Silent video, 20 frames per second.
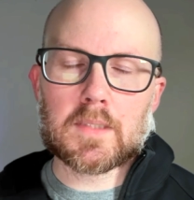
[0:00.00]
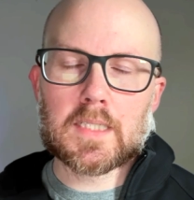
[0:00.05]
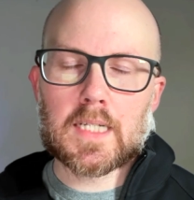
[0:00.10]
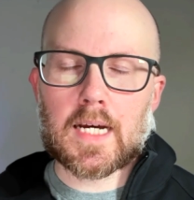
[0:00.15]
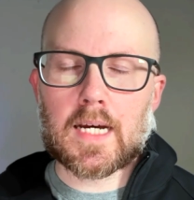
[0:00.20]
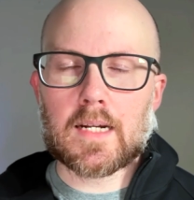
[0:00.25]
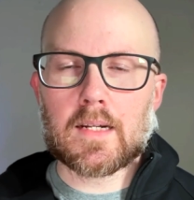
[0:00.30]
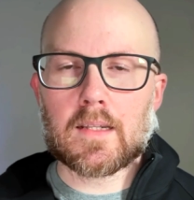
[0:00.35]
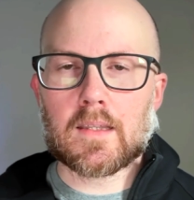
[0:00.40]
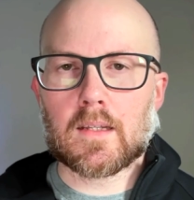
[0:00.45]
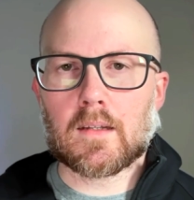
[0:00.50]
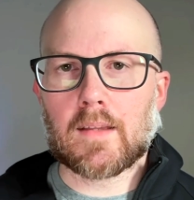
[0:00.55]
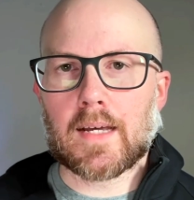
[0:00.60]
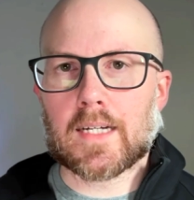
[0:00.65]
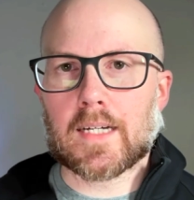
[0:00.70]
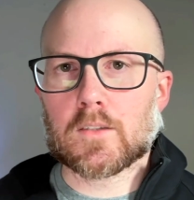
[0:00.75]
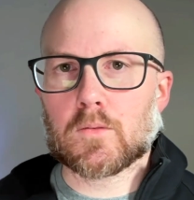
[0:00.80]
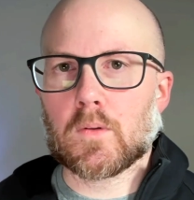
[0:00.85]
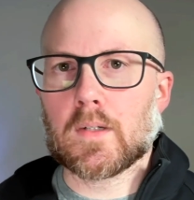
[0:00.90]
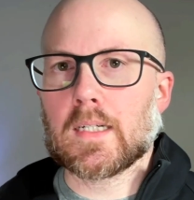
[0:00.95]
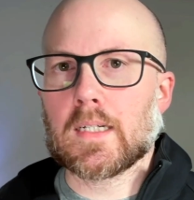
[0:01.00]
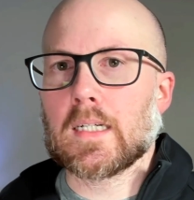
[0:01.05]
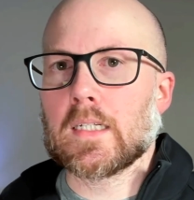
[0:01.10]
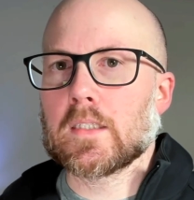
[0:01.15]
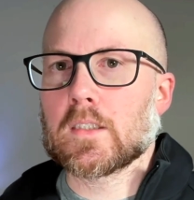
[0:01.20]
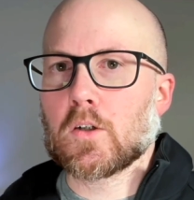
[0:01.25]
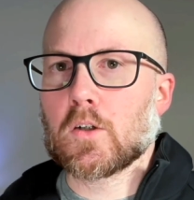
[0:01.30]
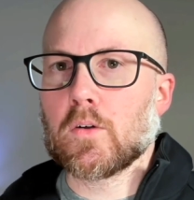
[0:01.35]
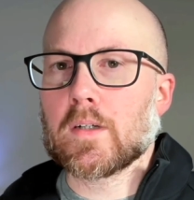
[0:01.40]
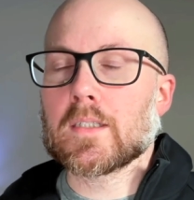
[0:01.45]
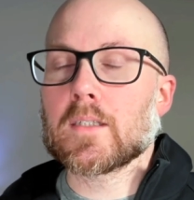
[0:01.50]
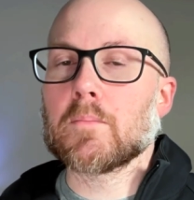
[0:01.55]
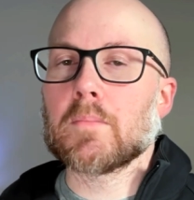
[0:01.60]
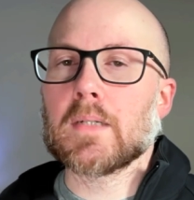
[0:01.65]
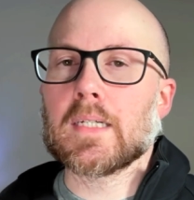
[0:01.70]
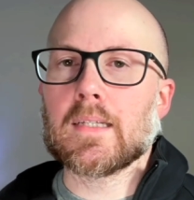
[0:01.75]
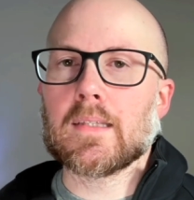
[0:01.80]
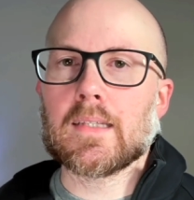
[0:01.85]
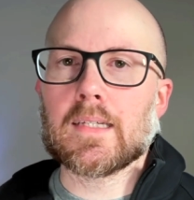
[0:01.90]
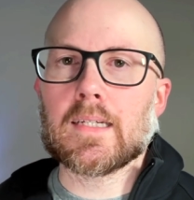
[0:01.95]
10, the last one is going to
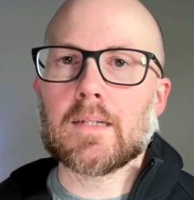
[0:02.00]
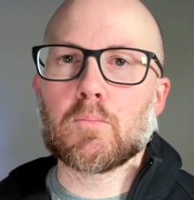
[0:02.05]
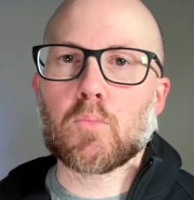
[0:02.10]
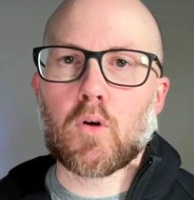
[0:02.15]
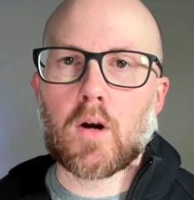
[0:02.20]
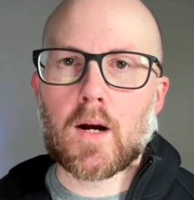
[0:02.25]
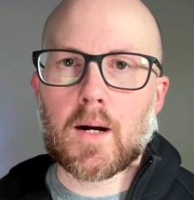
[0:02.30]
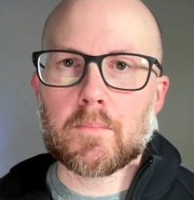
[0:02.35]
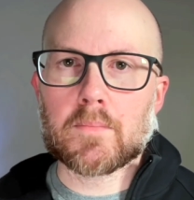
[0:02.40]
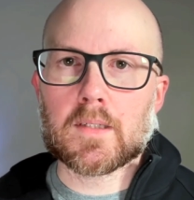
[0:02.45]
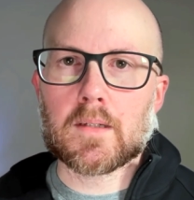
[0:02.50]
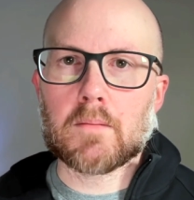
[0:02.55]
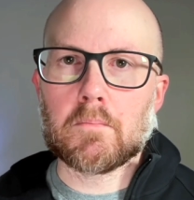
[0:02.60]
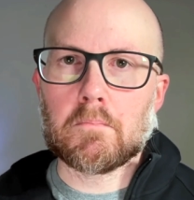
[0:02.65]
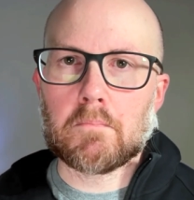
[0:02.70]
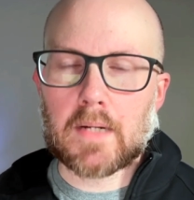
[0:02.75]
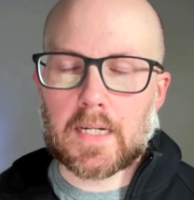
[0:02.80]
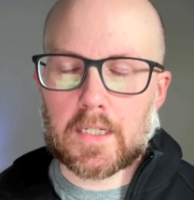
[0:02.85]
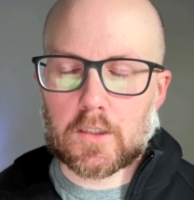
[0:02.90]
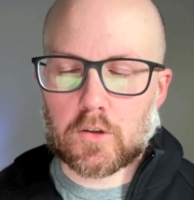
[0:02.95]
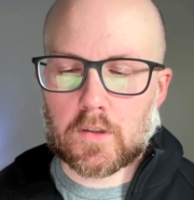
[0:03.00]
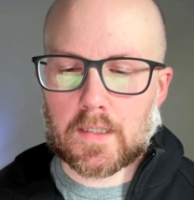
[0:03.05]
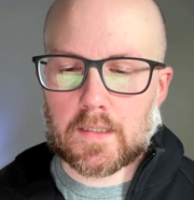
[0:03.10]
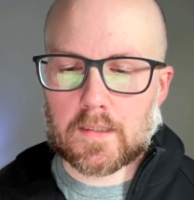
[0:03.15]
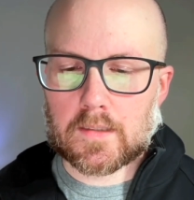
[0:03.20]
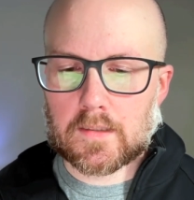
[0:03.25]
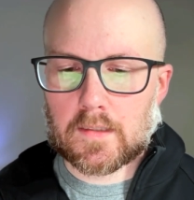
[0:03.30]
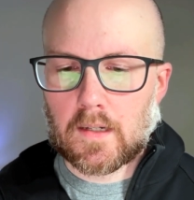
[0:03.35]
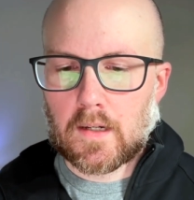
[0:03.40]
be the prompt matrix.